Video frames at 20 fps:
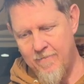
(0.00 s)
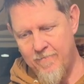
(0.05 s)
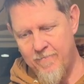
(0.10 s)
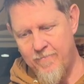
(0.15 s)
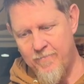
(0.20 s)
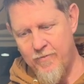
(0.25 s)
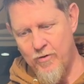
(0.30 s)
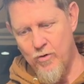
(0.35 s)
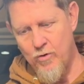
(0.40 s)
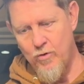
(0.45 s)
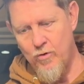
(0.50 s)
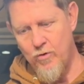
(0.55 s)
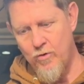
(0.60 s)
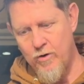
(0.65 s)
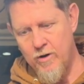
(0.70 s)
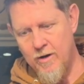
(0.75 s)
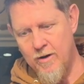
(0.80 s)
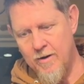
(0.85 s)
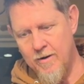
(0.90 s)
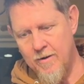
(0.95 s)

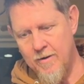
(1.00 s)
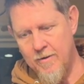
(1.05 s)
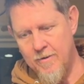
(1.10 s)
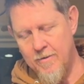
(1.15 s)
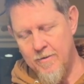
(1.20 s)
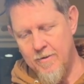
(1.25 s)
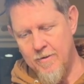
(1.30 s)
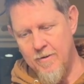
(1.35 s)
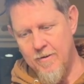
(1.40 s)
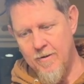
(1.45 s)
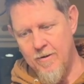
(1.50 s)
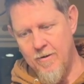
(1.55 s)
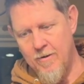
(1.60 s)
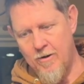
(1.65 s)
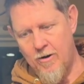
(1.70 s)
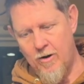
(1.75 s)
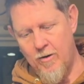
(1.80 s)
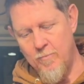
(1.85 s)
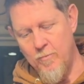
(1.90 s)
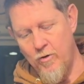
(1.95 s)
food,
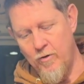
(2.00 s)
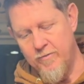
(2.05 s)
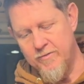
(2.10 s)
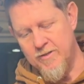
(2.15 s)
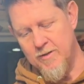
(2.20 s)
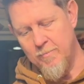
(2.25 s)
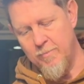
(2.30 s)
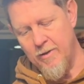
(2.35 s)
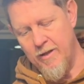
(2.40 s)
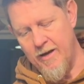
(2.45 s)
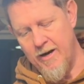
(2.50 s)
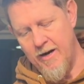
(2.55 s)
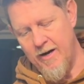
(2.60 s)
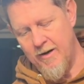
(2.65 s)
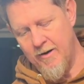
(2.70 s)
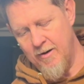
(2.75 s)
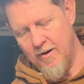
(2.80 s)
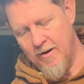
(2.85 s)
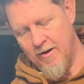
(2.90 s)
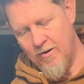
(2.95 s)
or moves the
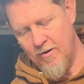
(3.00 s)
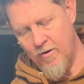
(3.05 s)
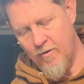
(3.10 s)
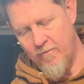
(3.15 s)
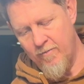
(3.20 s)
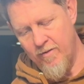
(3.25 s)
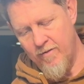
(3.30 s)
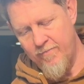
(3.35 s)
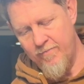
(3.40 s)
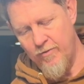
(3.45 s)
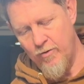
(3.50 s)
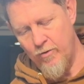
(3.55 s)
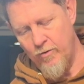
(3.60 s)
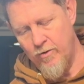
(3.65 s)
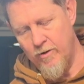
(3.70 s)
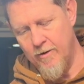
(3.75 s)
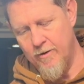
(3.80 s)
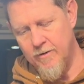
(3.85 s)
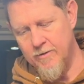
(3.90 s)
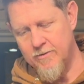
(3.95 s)
blade over the food.
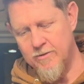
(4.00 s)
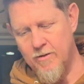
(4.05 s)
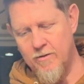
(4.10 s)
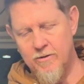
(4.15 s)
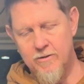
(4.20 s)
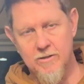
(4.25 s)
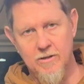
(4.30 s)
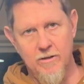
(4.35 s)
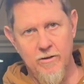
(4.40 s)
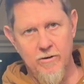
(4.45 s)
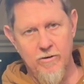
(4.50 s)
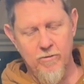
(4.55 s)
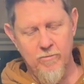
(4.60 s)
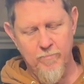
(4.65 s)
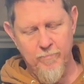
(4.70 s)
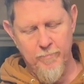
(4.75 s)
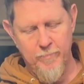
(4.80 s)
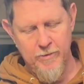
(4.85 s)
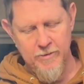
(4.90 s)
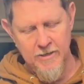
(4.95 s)
So there's a little
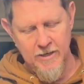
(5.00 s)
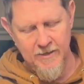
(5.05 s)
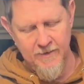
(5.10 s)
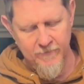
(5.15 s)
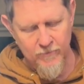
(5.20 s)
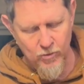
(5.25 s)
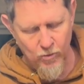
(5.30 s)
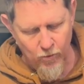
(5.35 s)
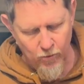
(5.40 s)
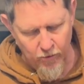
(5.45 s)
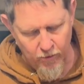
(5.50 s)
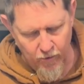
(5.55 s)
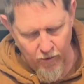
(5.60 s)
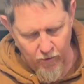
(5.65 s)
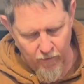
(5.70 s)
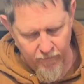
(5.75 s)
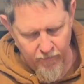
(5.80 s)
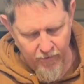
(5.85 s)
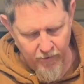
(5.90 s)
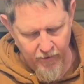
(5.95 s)
protective door
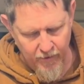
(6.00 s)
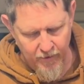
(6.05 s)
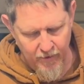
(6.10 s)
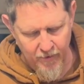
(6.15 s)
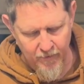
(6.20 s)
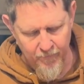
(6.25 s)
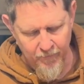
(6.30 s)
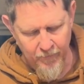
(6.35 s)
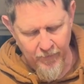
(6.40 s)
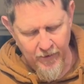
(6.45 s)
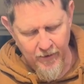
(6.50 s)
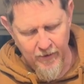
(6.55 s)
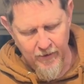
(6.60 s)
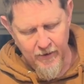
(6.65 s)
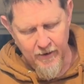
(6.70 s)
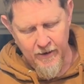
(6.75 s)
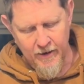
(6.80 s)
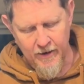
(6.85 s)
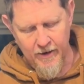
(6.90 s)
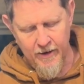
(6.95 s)
over
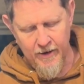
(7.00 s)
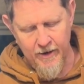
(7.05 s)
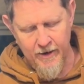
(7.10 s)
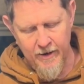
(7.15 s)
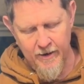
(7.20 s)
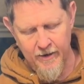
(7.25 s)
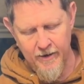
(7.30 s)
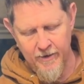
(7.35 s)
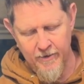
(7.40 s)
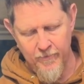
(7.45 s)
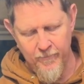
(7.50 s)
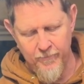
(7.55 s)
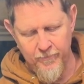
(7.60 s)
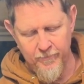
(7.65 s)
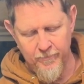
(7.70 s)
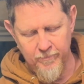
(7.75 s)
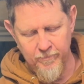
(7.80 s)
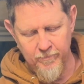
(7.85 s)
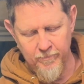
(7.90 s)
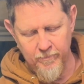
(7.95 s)
the
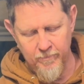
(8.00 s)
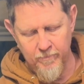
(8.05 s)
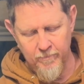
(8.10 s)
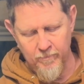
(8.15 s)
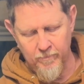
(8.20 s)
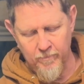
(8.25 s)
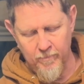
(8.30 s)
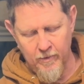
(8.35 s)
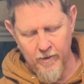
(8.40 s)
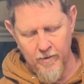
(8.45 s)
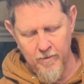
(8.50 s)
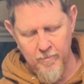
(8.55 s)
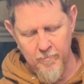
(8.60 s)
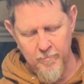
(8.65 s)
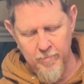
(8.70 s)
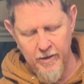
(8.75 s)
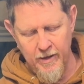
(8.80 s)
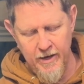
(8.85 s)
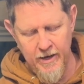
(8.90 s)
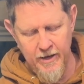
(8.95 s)

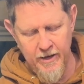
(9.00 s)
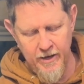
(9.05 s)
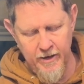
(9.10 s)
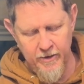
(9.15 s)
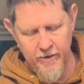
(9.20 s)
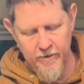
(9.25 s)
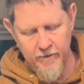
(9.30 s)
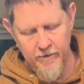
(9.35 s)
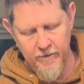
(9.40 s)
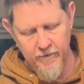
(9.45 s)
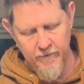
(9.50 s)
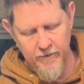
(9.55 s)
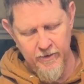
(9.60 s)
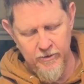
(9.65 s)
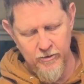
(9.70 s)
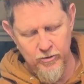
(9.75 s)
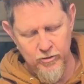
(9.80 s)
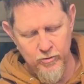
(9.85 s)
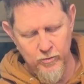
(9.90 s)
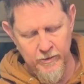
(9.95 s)
blade here. Then
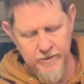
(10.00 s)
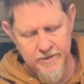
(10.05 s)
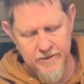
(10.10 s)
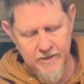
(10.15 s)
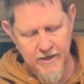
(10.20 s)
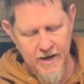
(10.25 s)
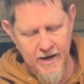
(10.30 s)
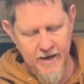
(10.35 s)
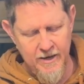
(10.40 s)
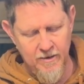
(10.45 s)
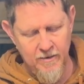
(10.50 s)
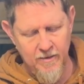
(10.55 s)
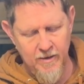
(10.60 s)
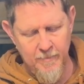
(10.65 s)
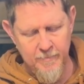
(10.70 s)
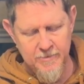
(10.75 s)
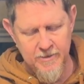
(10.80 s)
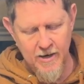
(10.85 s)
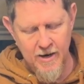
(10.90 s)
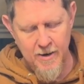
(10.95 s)
you twist the handle
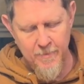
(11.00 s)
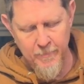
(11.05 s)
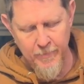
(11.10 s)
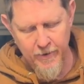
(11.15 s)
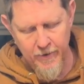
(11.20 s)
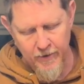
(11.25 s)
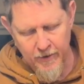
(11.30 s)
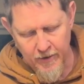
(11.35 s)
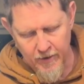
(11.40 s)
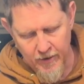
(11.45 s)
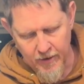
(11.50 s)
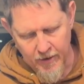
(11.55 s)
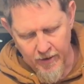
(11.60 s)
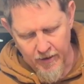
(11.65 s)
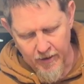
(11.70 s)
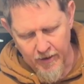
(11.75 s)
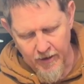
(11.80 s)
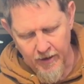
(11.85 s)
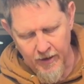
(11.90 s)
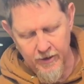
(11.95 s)
up top,
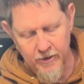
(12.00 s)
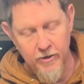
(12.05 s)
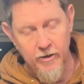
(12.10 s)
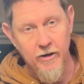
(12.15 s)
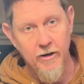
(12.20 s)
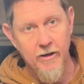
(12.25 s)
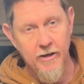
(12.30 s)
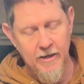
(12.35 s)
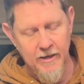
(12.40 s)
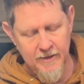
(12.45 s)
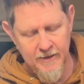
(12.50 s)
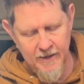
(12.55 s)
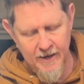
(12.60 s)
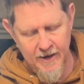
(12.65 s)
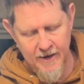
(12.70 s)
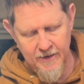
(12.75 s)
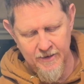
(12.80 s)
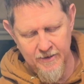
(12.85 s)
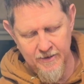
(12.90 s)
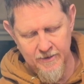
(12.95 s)
and you're going to get
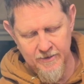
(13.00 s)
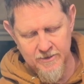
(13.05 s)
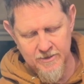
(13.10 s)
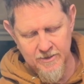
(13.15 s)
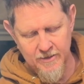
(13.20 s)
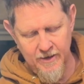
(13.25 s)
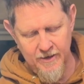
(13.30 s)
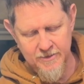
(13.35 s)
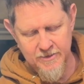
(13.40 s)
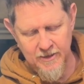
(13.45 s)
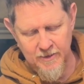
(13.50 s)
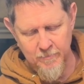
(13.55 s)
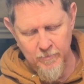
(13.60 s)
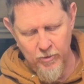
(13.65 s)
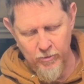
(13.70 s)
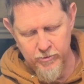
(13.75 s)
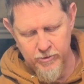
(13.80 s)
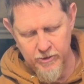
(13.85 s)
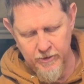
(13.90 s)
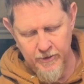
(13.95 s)
that slicing
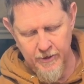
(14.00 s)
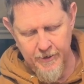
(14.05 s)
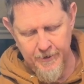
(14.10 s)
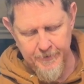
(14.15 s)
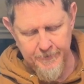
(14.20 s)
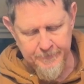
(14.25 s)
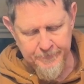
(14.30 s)
motion there.